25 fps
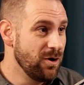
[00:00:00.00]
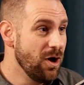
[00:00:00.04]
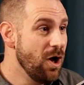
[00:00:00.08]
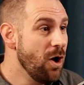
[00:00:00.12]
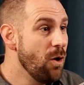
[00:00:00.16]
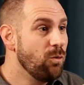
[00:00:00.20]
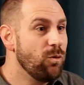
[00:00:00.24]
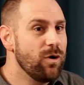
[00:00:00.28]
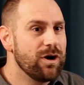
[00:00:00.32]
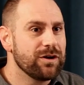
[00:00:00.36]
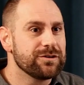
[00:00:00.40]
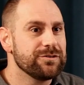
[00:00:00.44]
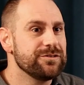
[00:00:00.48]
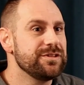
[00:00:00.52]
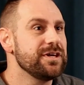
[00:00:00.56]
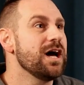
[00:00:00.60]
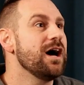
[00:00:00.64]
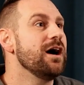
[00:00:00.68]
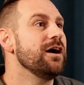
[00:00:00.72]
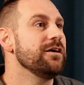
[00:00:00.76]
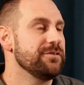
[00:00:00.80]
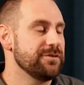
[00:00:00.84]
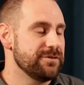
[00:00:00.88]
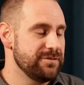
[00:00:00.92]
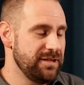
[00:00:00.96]
Yeah. What are the
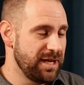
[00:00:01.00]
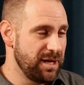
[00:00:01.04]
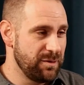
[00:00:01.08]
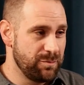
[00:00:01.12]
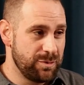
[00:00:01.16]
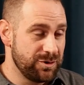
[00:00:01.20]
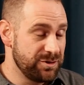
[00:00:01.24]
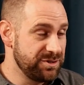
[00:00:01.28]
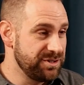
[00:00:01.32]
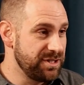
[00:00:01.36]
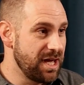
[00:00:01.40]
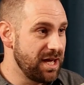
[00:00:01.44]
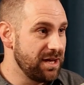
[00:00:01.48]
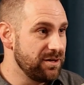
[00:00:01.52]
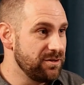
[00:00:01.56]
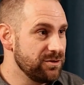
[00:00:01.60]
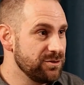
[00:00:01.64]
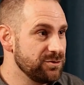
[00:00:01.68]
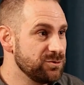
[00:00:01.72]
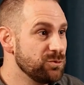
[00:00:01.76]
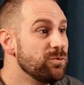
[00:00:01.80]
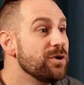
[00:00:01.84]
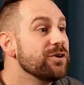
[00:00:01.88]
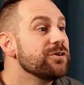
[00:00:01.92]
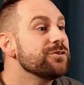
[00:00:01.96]
other labor
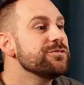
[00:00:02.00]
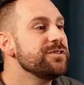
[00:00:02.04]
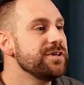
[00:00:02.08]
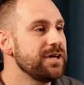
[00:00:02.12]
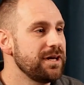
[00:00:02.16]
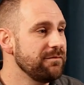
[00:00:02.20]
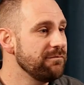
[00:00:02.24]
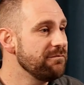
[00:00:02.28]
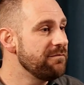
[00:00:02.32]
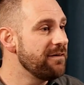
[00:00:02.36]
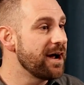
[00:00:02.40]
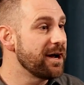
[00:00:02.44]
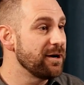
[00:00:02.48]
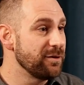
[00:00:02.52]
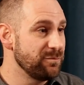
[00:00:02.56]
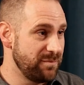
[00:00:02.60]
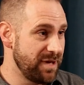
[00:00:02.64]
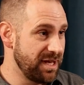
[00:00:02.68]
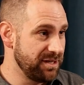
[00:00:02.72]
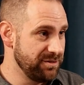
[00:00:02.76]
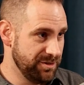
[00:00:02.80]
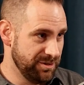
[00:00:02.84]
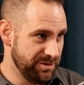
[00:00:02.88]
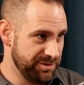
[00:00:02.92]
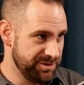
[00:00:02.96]
standards? What are the
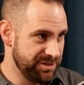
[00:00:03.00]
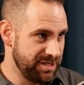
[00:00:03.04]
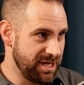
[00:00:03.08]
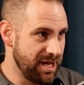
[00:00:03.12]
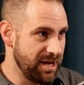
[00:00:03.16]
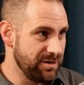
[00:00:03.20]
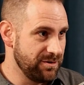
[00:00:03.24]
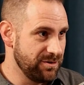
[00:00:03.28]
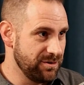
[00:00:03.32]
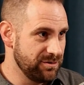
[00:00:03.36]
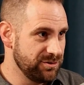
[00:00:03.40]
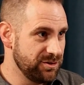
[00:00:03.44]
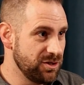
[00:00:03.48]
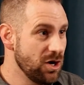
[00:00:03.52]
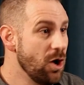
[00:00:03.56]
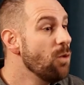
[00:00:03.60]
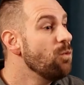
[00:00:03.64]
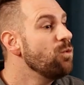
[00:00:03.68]
environmental standards?